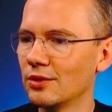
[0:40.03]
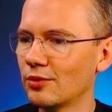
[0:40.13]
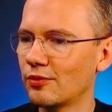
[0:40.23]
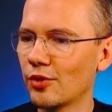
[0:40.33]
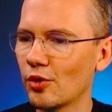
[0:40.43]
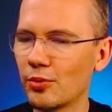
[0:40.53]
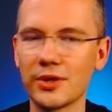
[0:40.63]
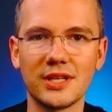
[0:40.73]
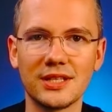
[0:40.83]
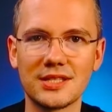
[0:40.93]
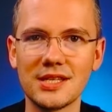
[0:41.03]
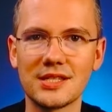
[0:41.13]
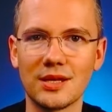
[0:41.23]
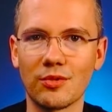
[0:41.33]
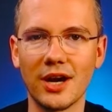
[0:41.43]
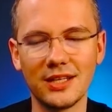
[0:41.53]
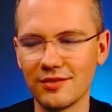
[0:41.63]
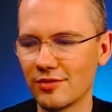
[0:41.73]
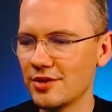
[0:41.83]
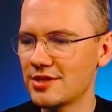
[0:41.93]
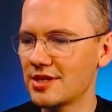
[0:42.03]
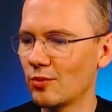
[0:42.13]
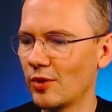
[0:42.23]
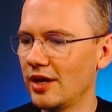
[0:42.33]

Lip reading: look for your operating system, right? The very same way